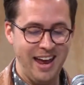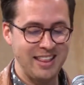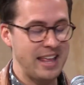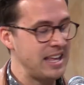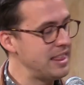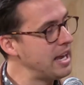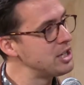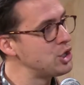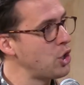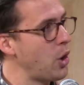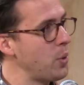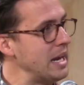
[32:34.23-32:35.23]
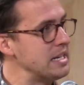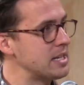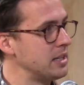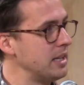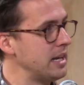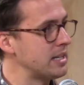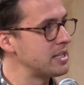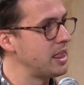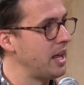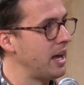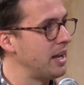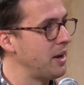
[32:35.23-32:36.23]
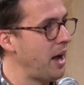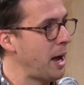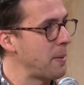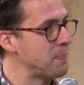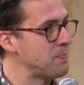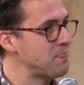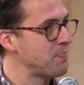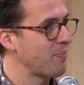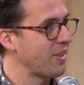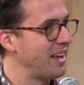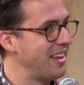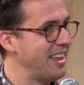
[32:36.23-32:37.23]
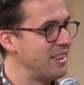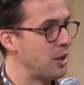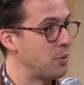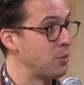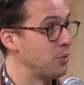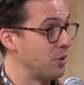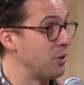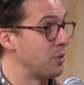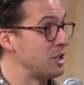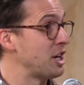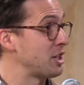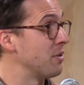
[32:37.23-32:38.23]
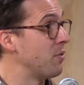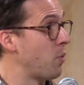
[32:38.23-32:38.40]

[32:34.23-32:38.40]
And they're so interlinked that the rejection of